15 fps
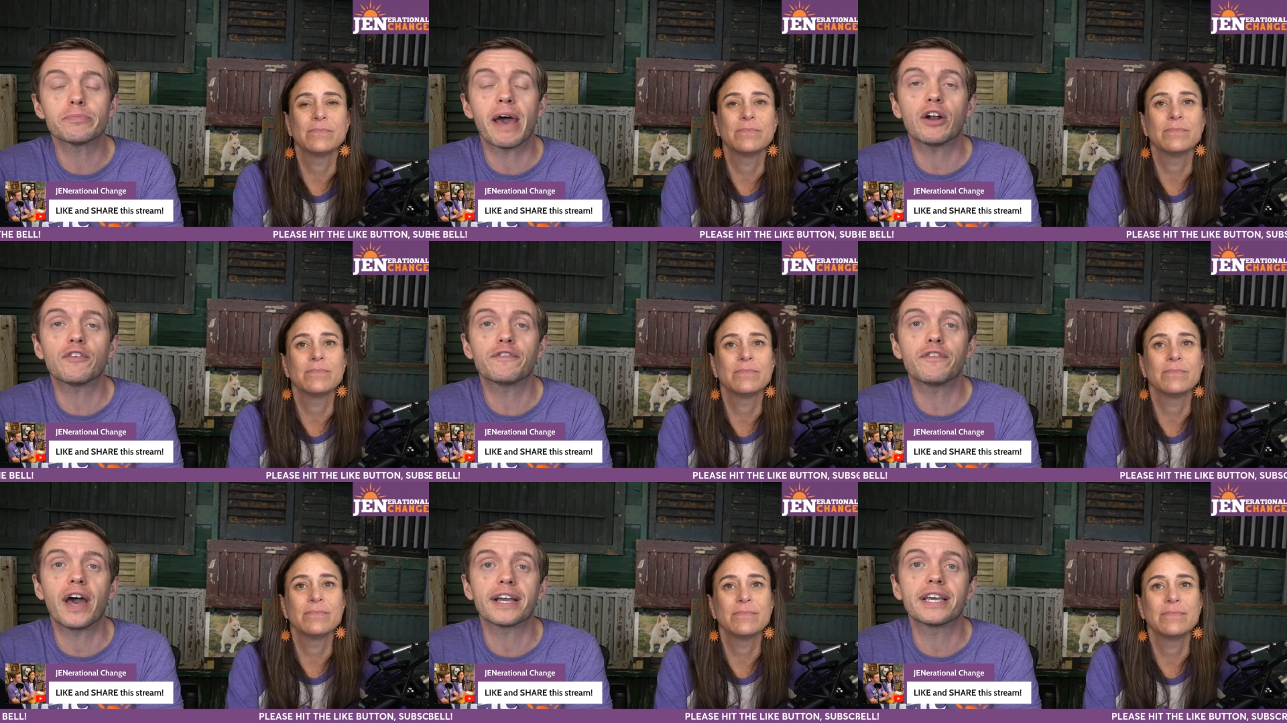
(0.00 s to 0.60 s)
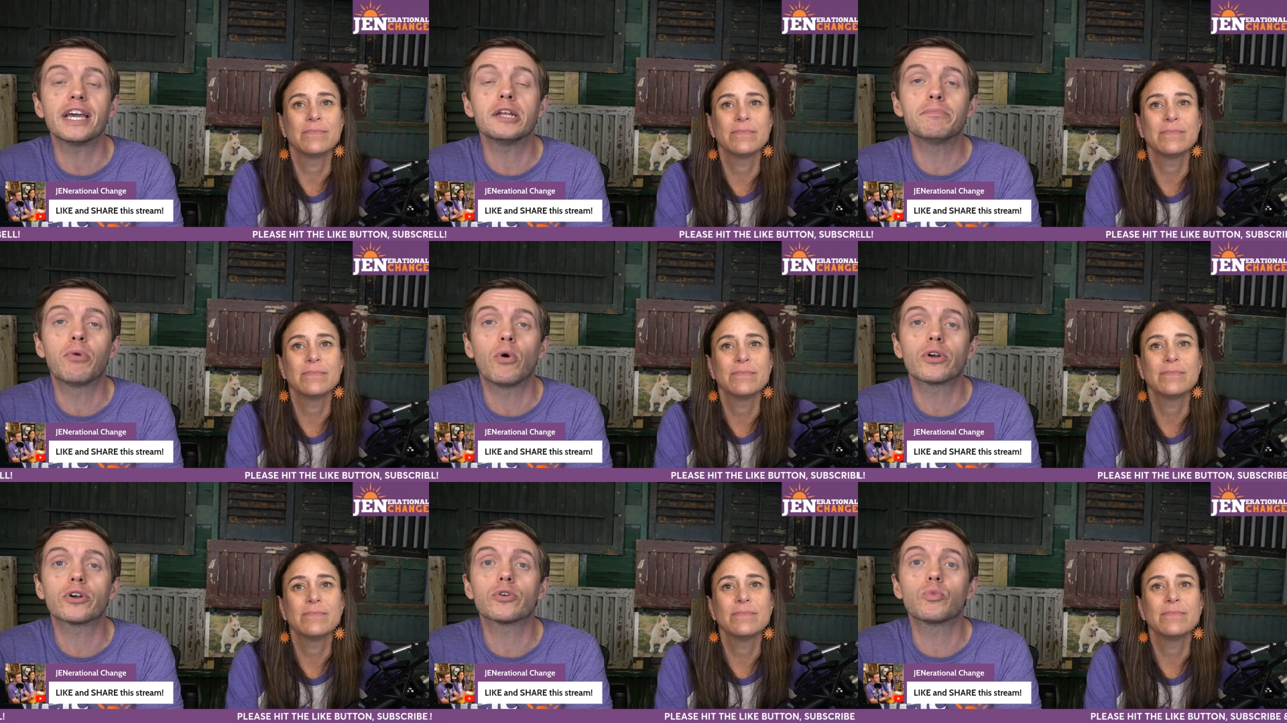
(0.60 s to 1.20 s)
Speaker 1: matter of fact, Katie
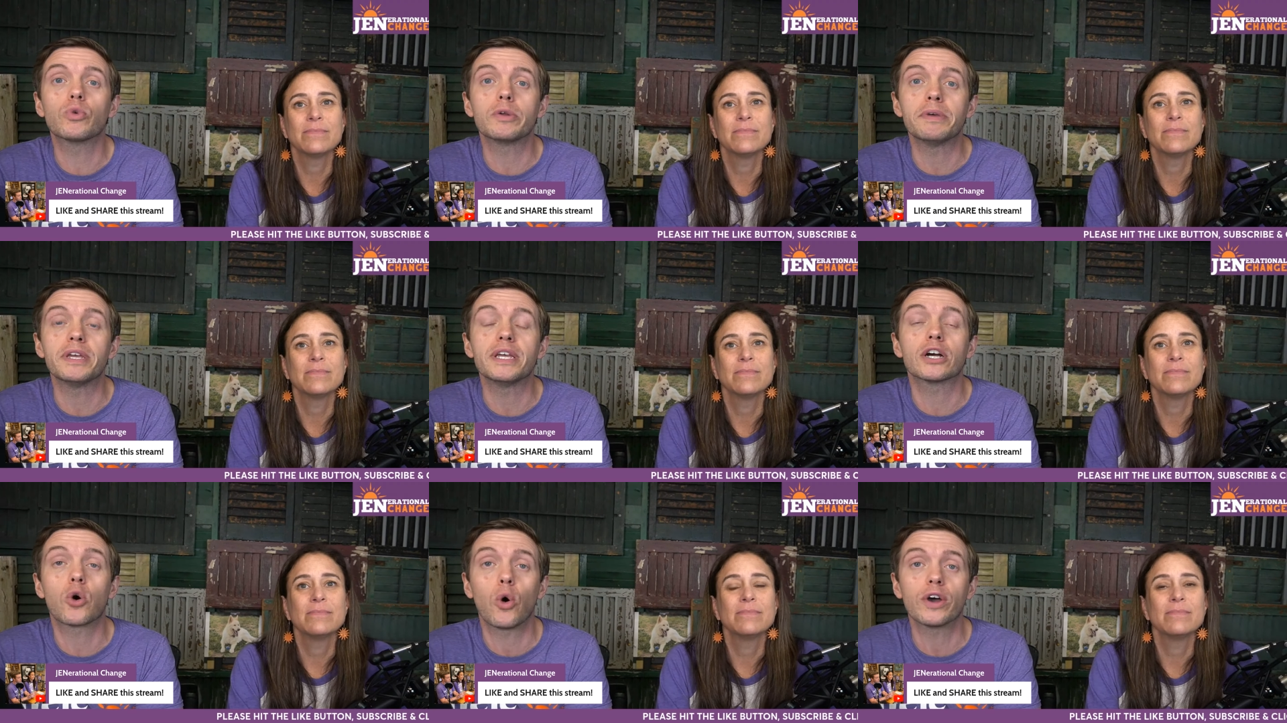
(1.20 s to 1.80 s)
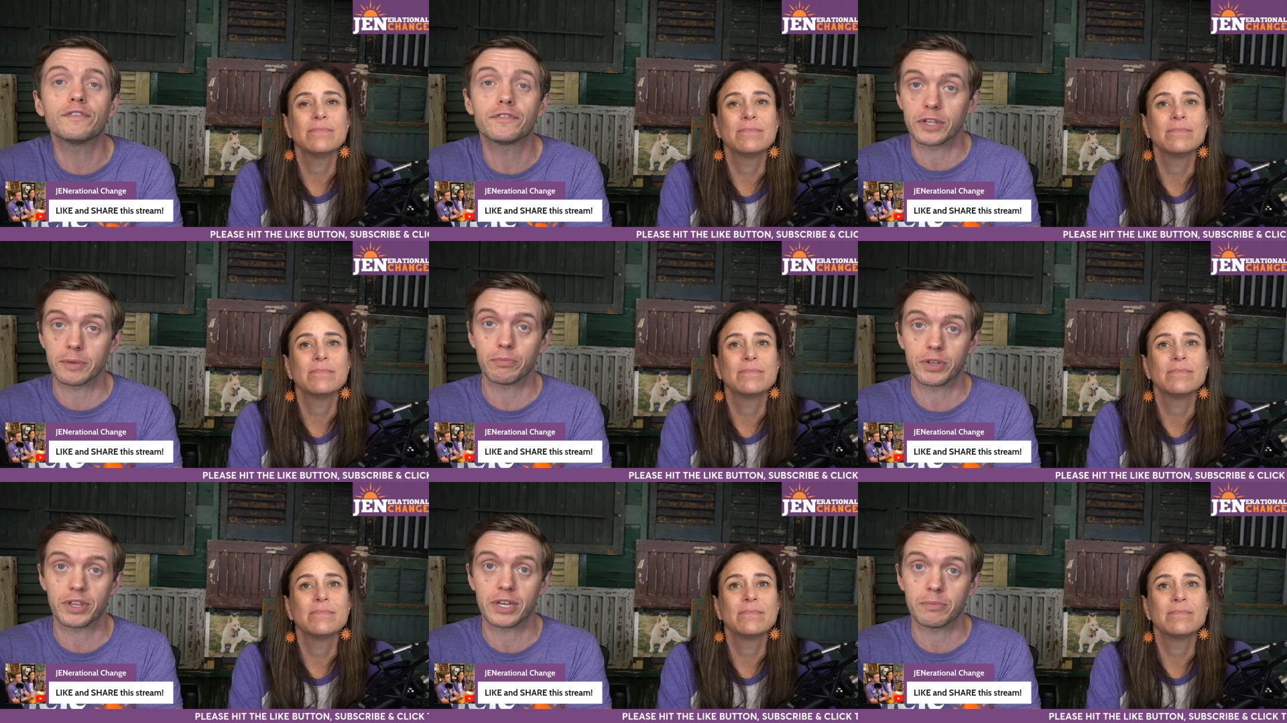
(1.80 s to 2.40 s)
Porter would be a coin
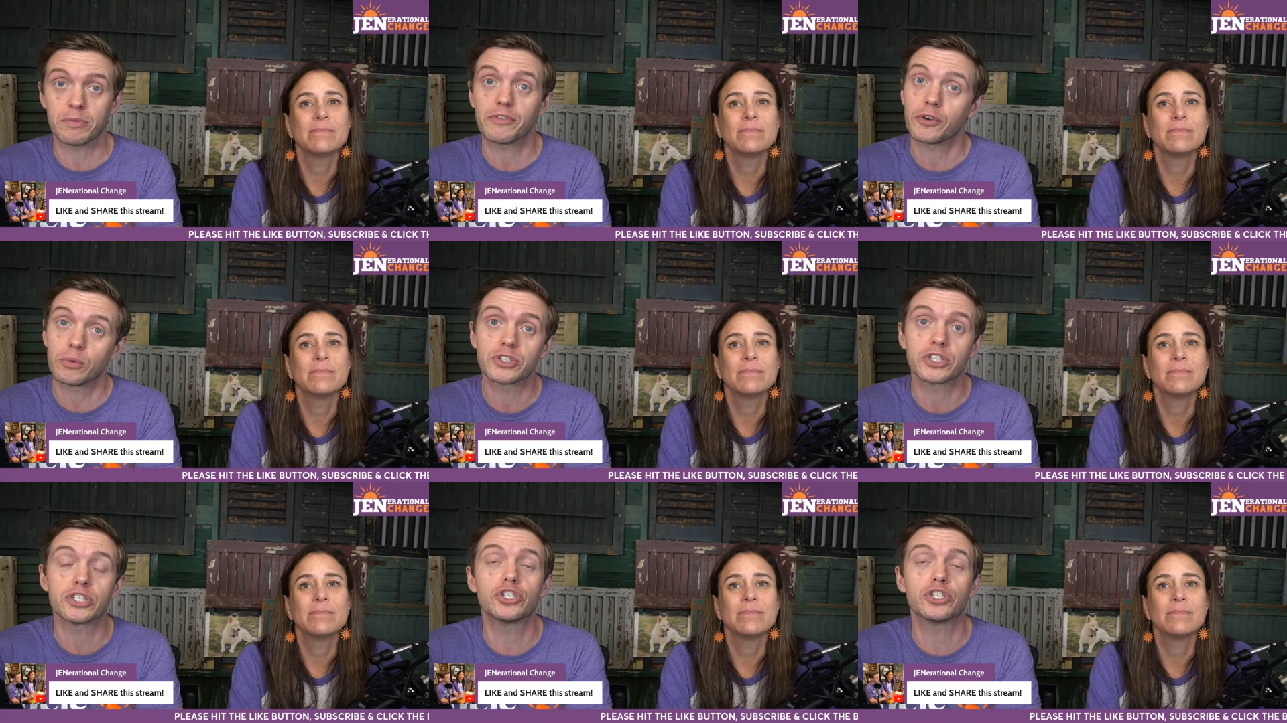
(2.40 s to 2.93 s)
flip with him if it was the